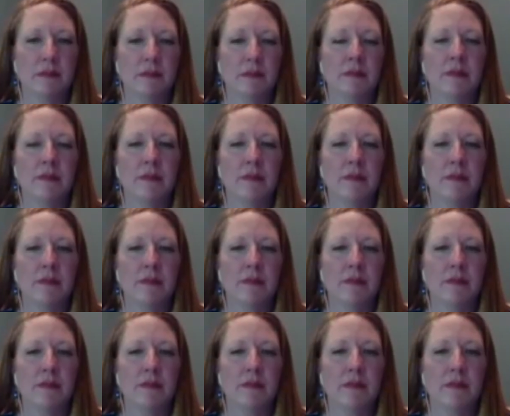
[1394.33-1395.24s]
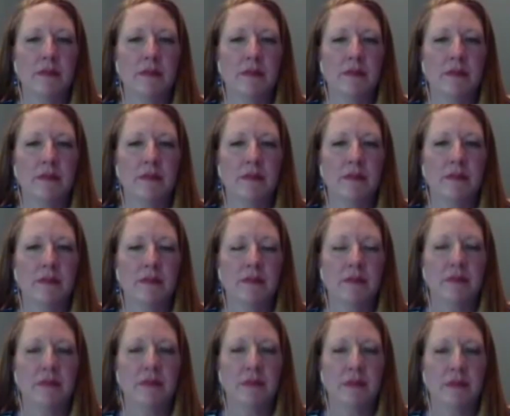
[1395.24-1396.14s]

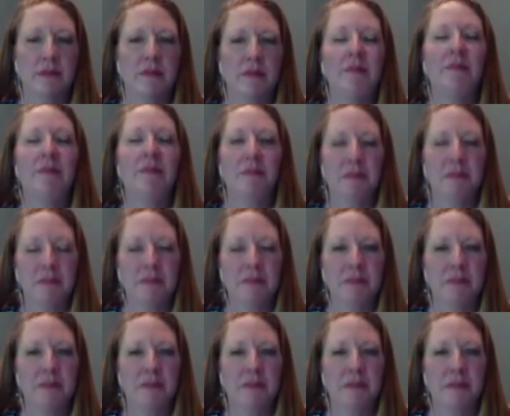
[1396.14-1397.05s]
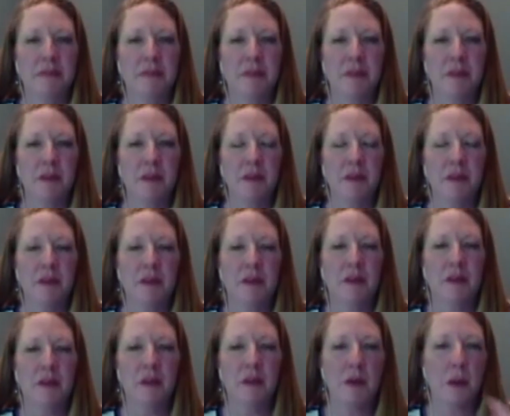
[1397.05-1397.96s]

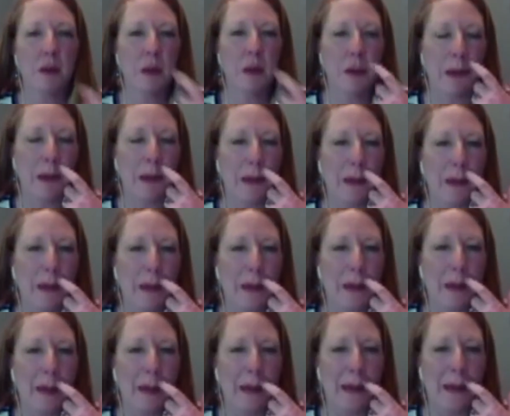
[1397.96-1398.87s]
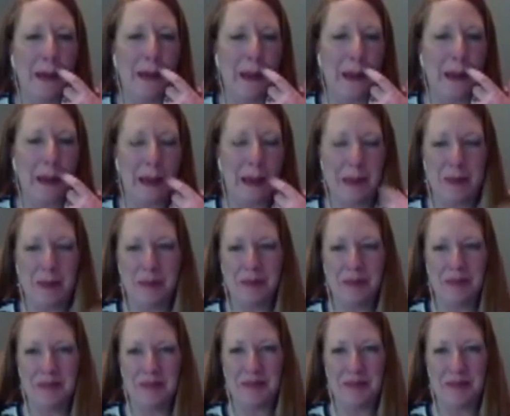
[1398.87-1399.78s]

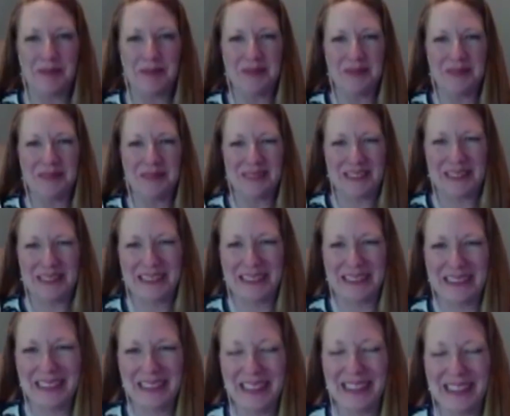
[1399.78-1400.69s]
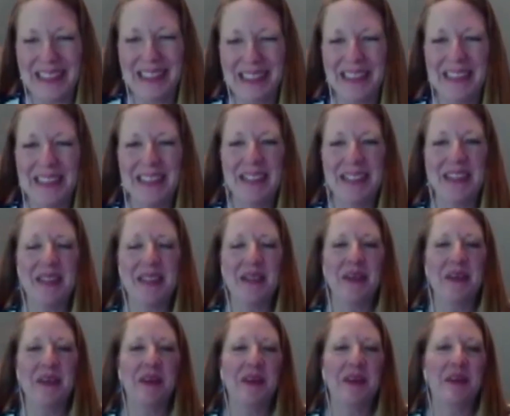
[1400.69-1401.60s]

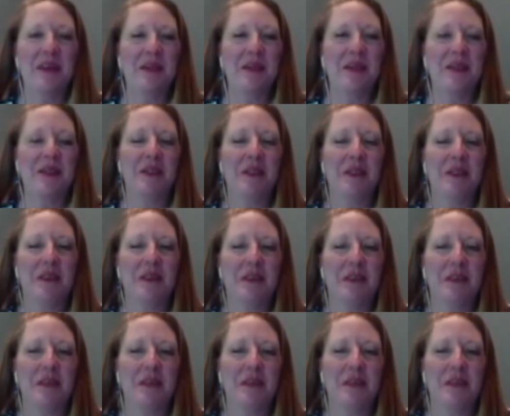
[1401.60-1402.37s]
This person isn't speaking.